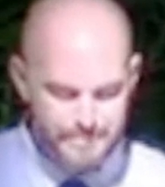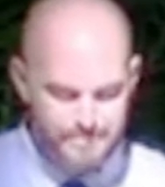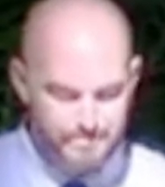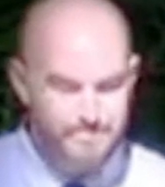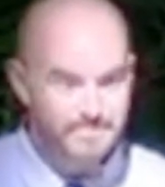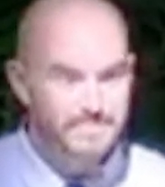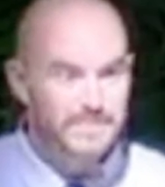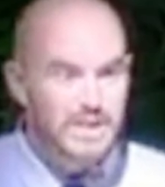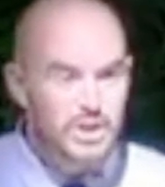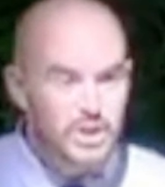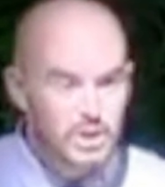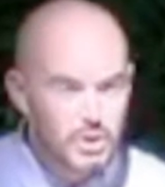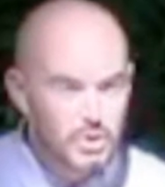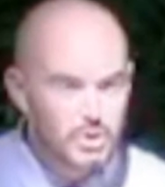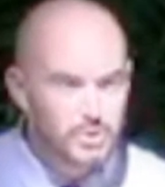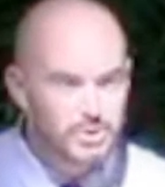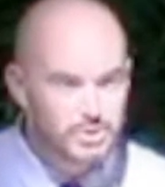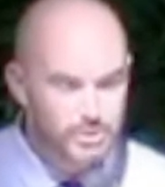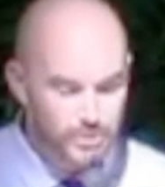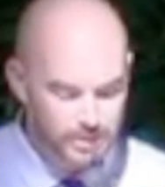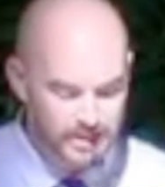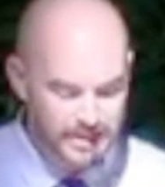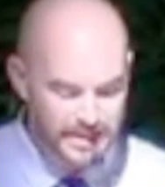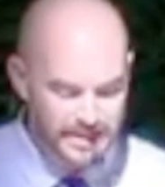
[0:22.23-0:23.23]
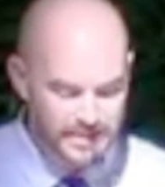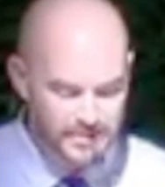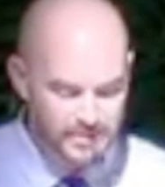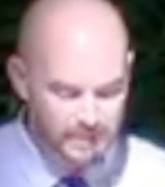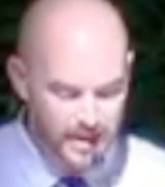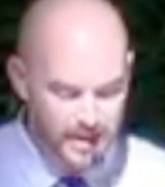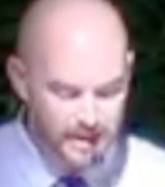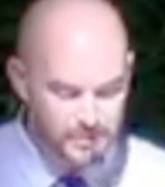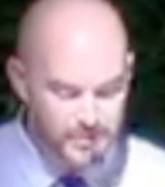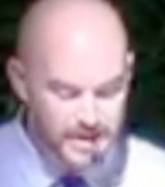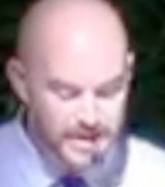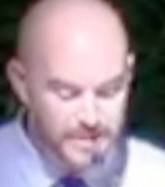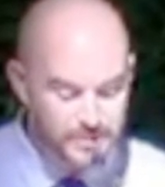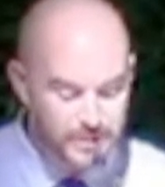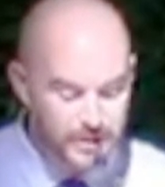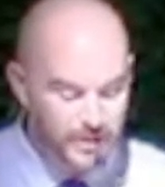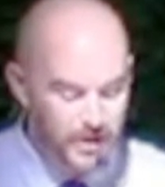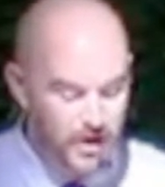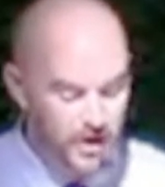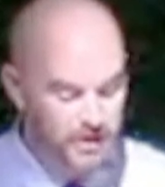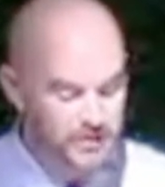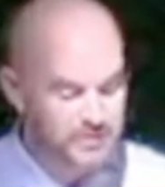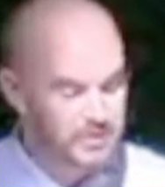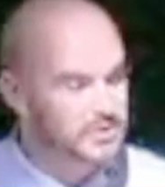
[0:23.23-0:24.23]
Usually, when we
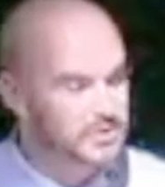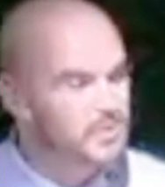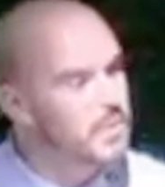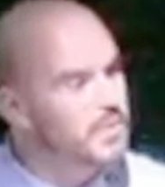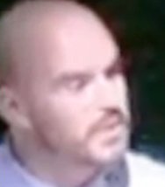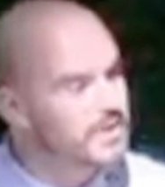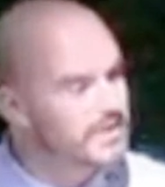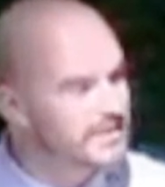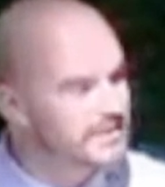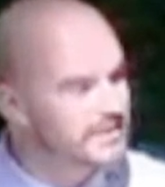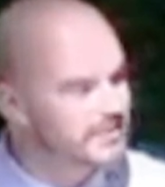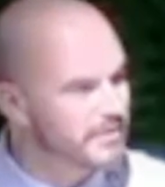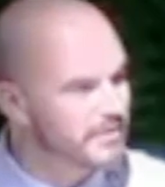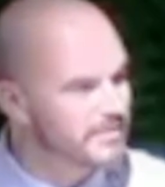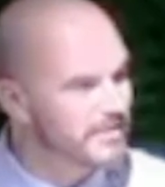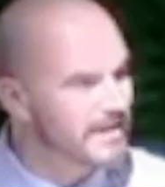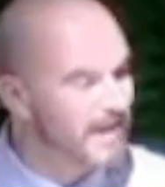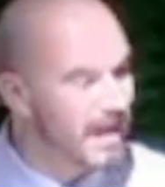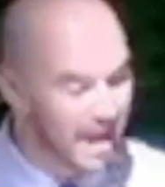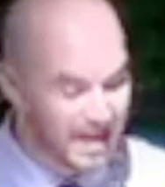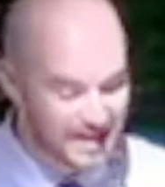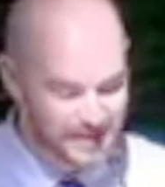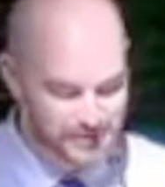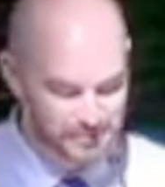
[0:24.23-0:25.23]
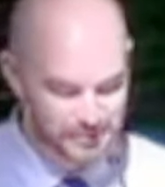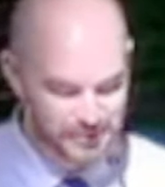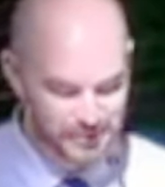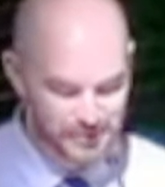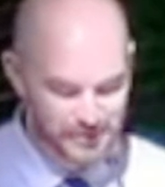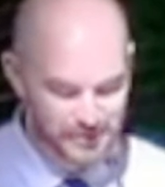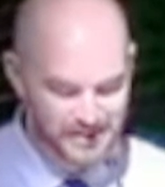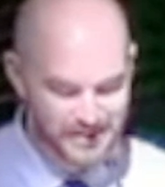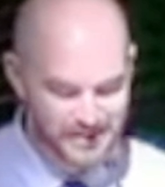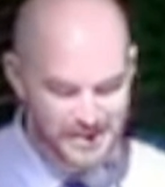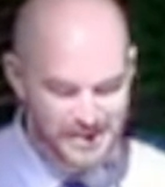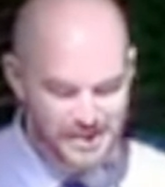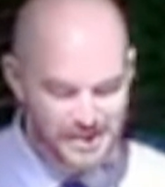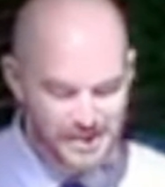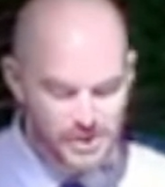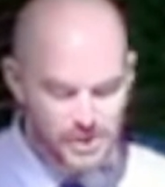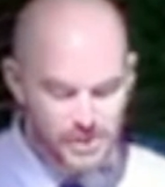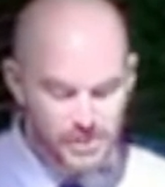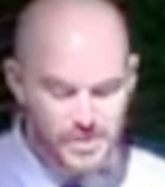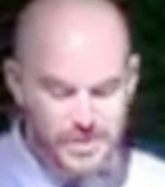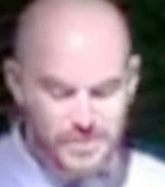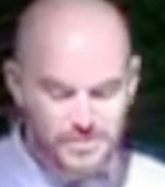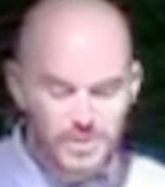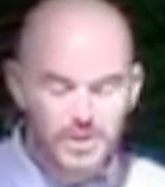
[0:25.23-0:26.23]
recall stories from the gospel,
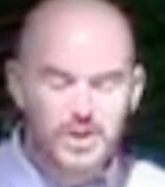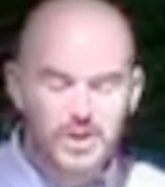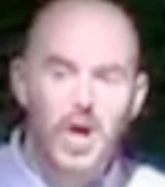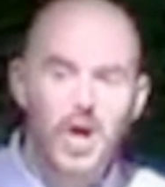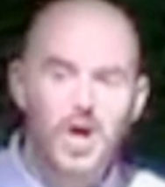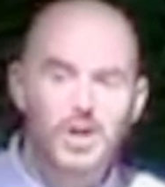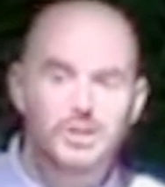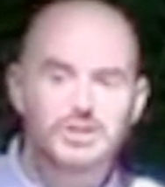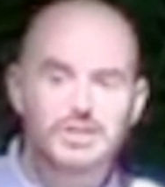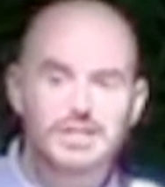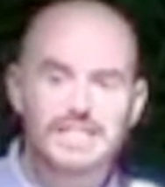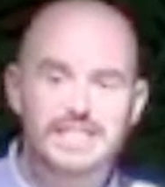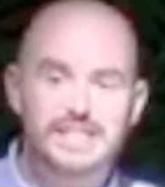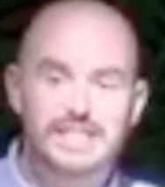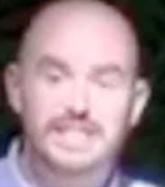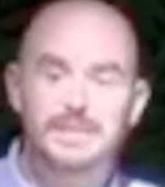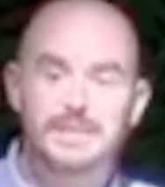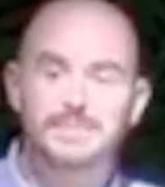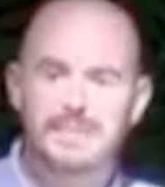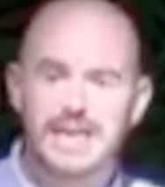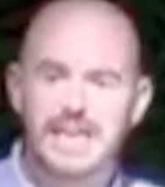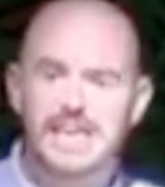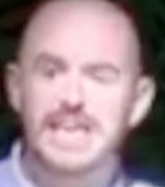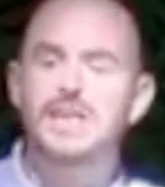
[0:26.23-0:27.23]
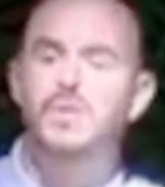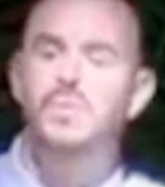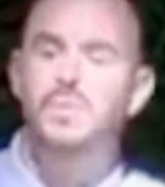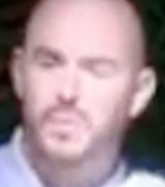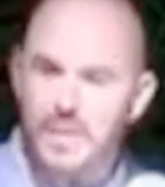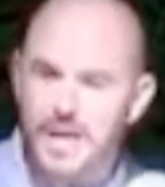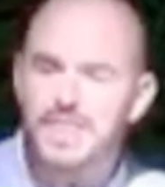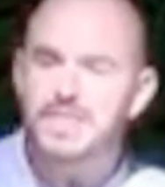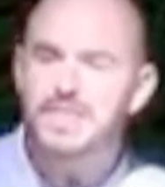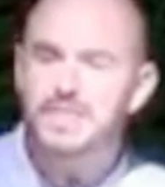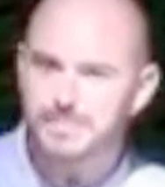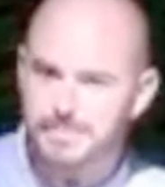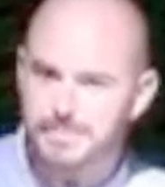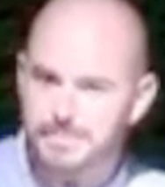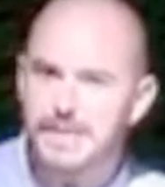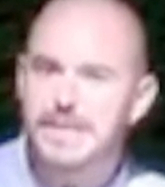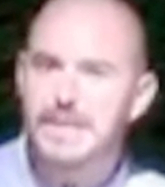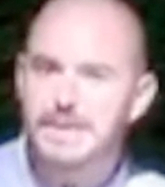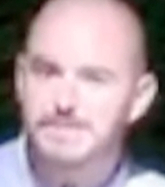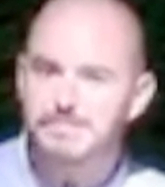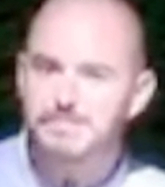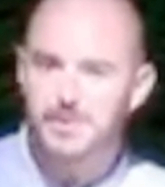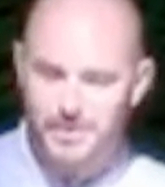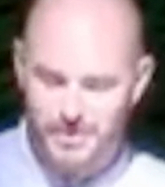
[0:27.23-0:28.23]
we recall Jesus being with
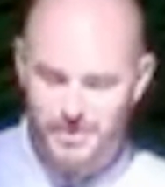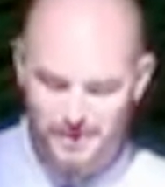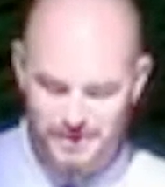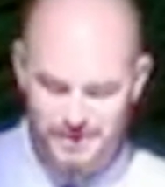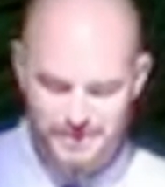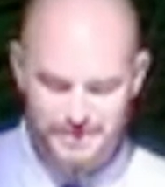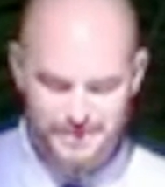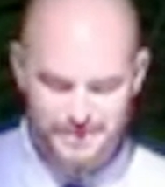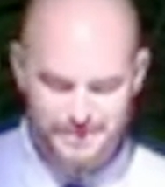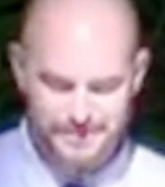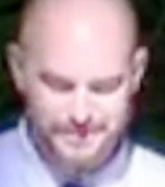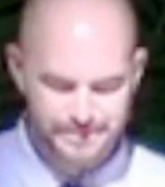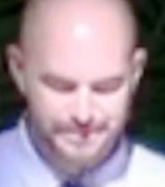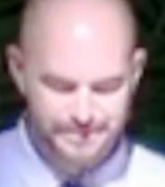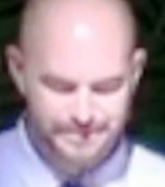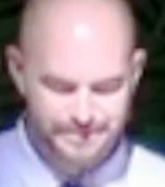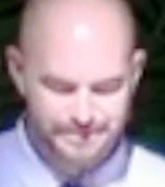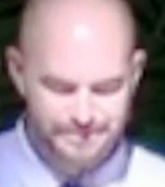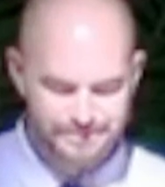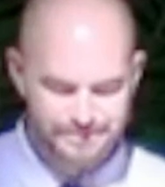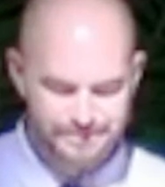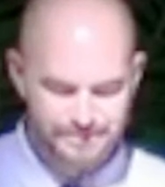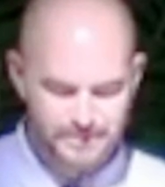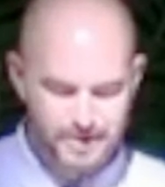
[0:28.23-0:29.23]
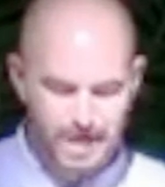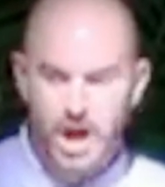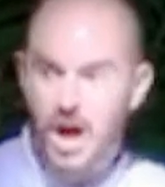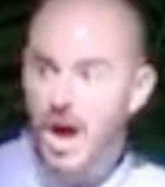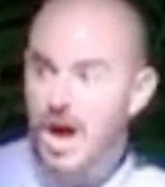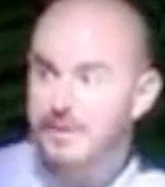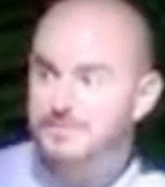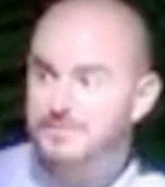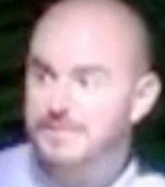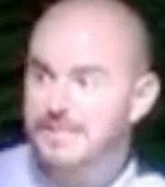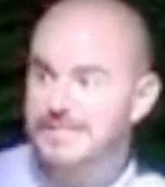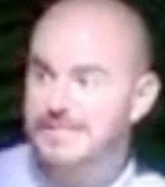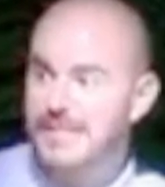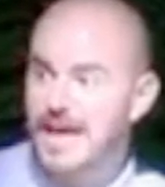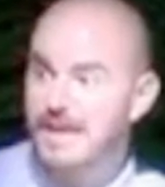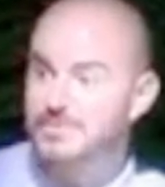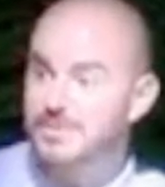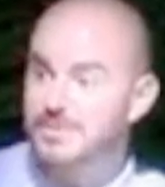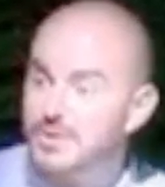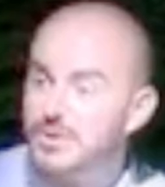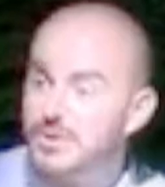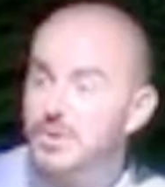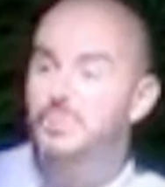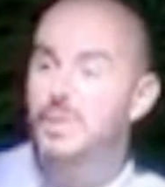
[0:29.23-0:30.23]
people, oftentimes
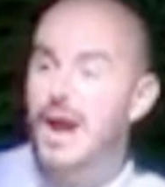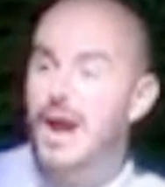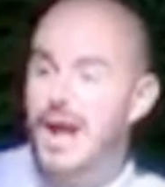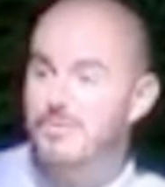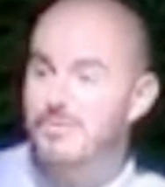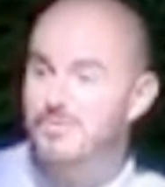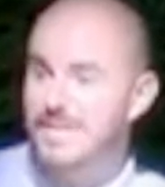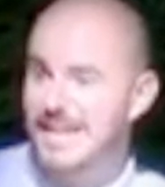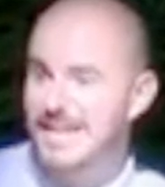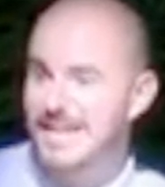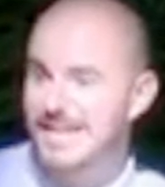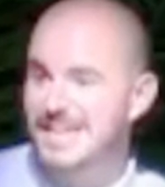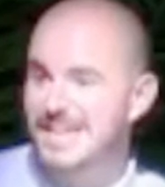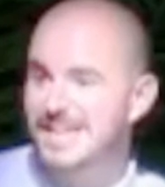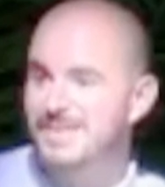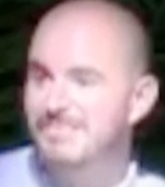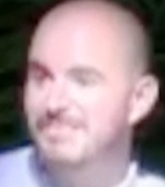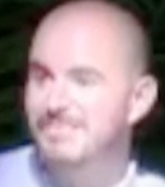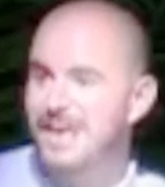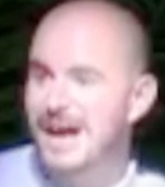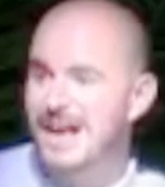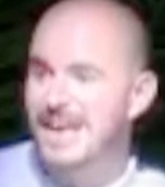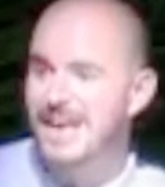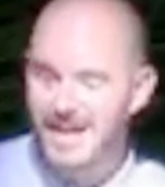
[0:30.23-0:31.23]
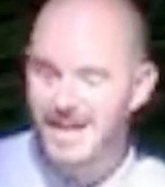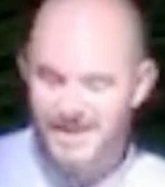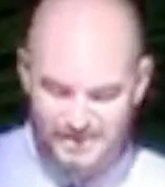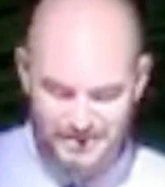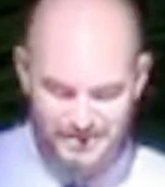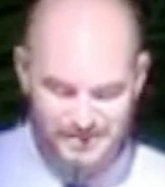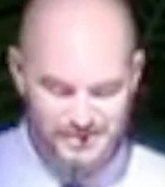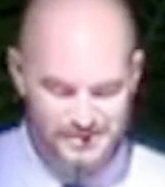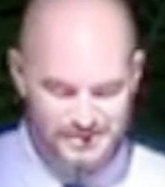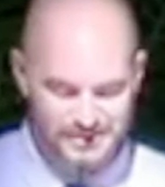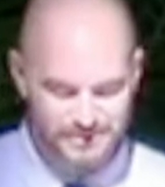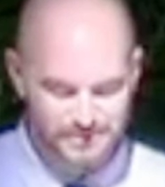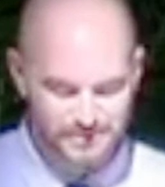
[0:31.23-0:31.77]
surrounded by others.